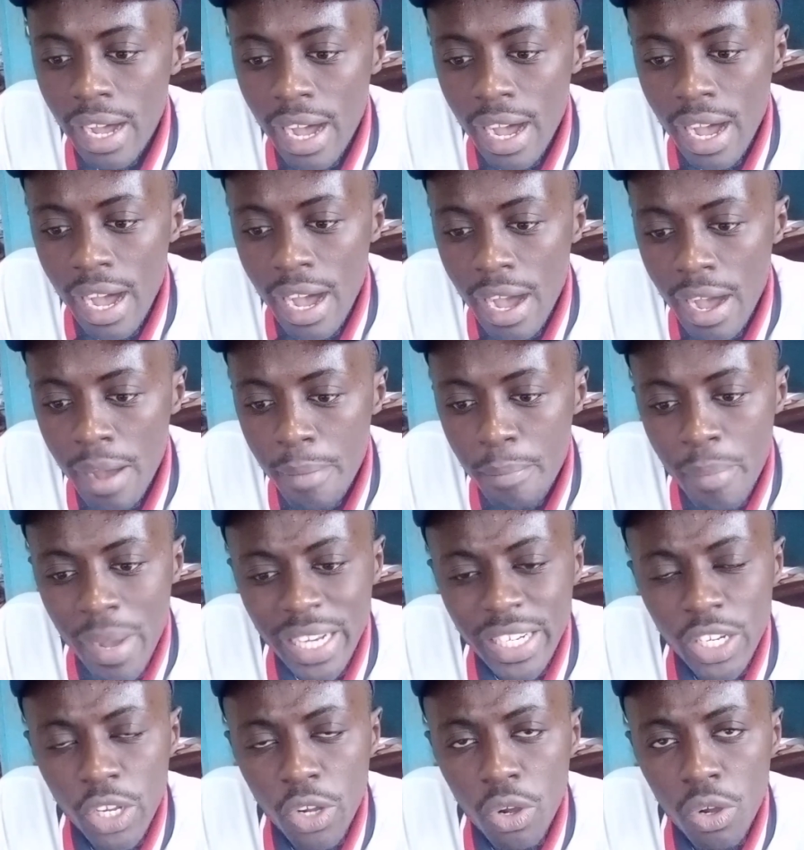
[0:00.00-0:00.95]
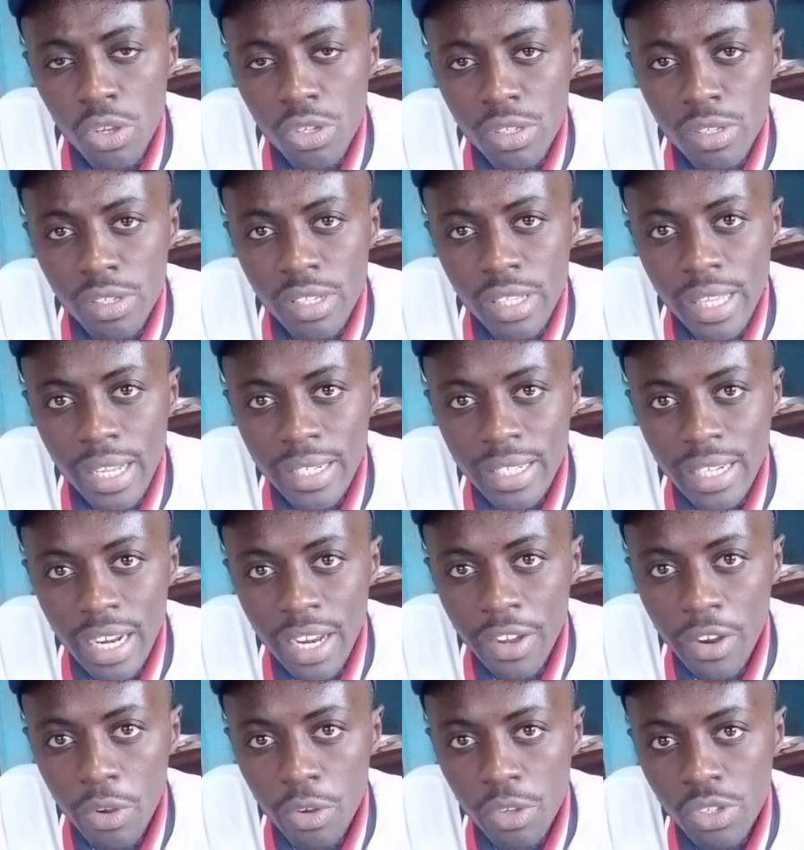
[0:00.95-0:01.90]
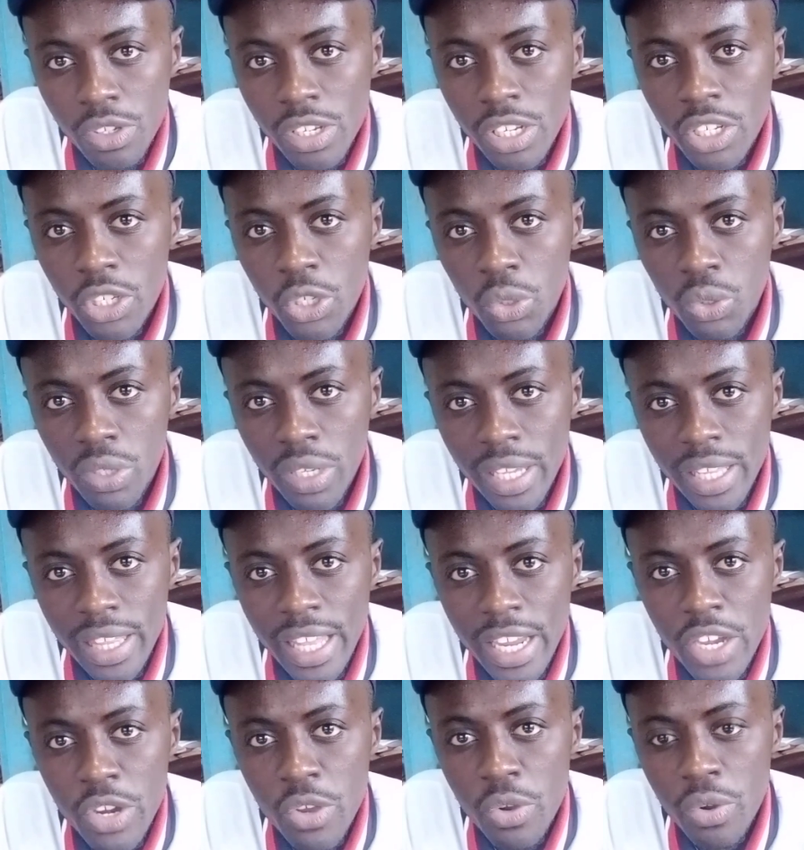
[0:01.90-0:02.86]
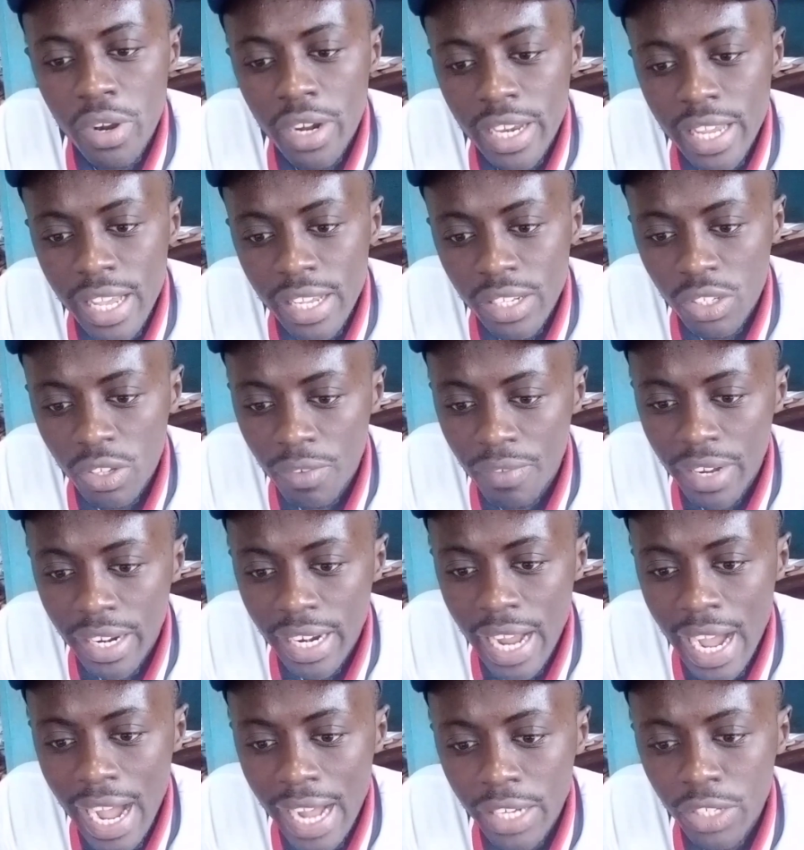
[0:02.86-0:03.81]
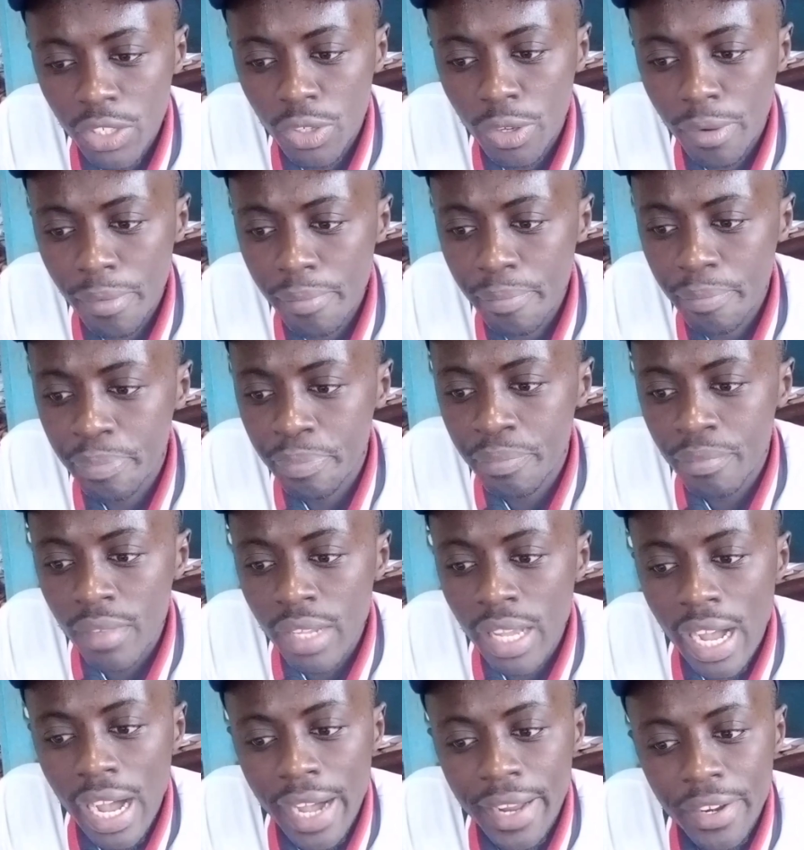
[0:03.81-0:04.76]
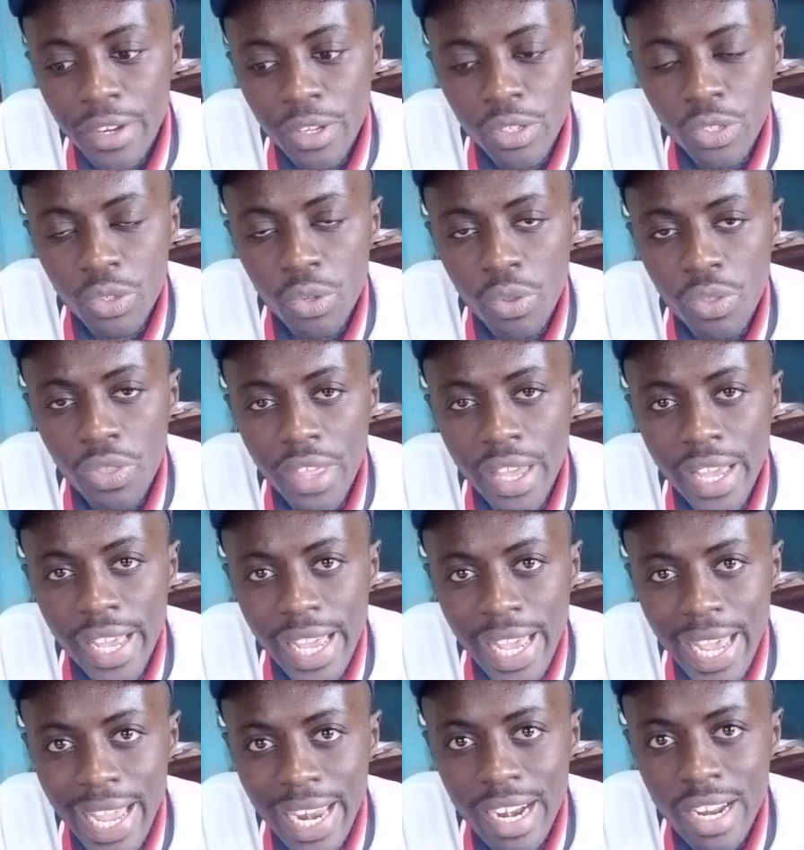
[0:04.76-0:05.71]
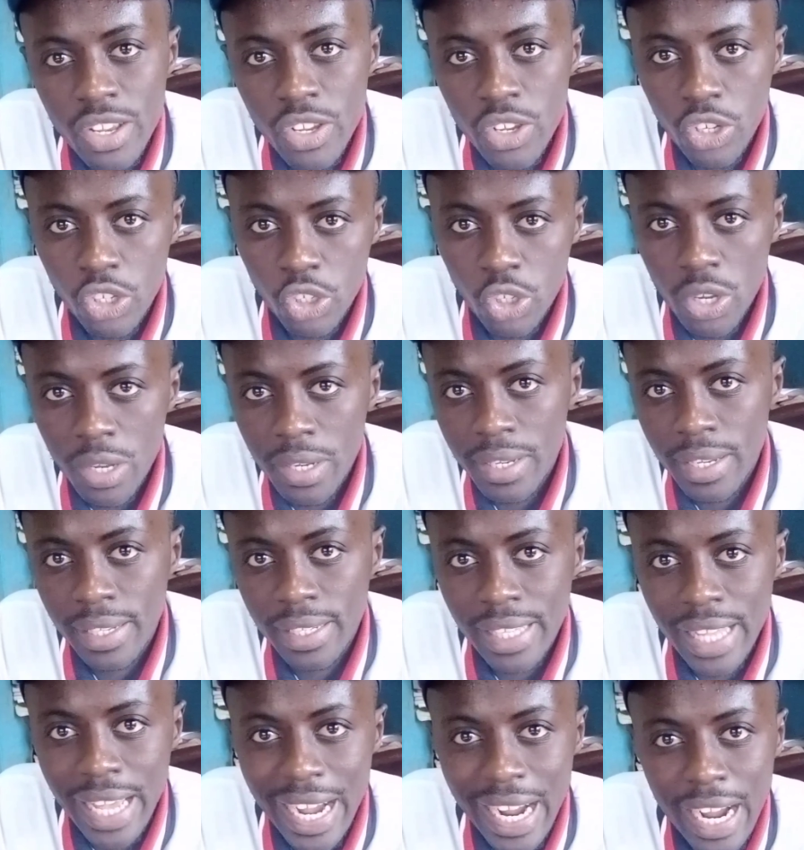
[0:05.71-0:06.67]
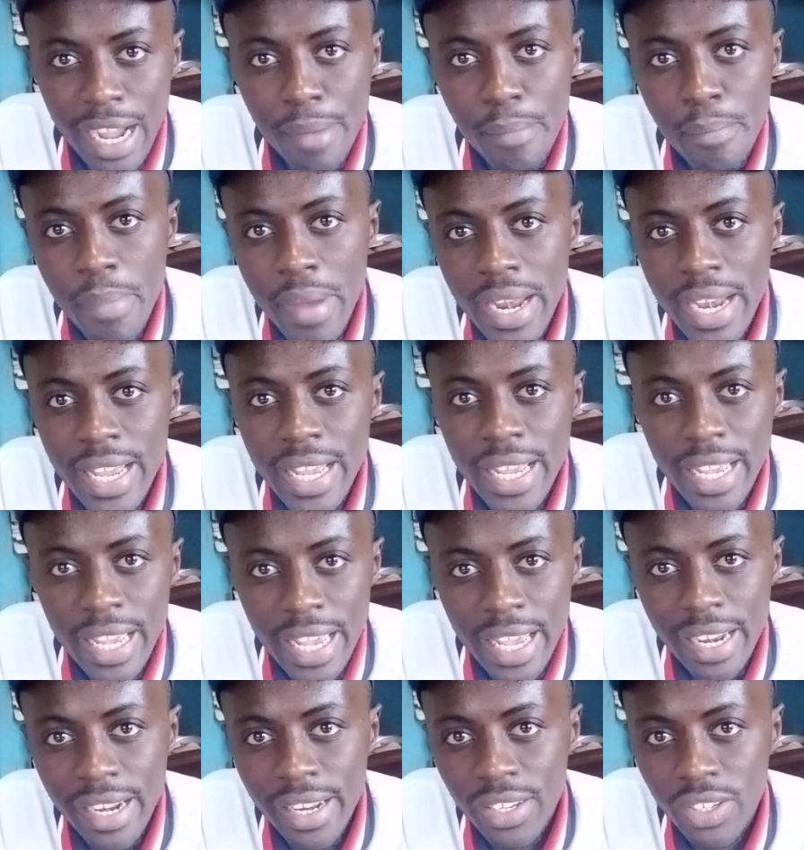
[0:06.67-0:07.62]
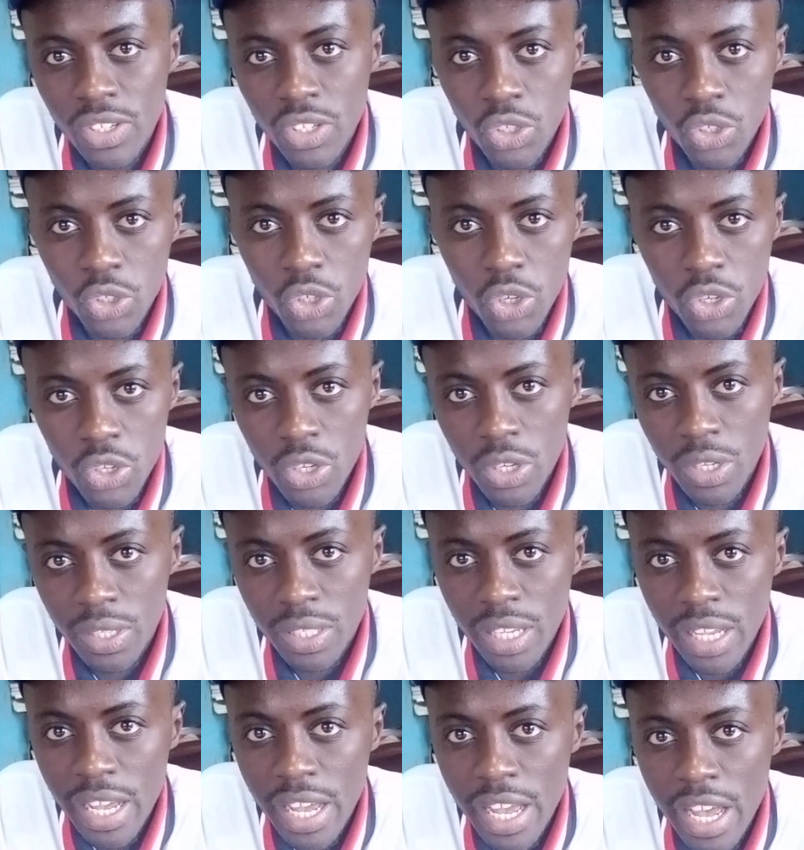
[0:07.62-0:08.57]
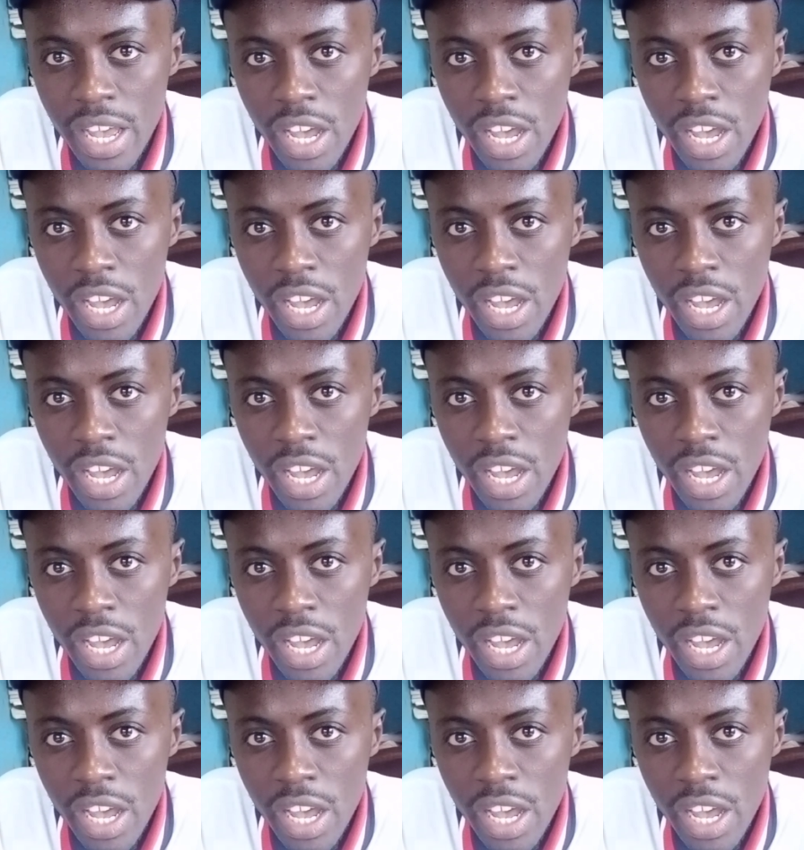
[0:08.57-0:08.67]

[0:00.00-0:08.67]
particles that are constituting the nucleus of an atom, and also the energy changes, the accompanying energy changes.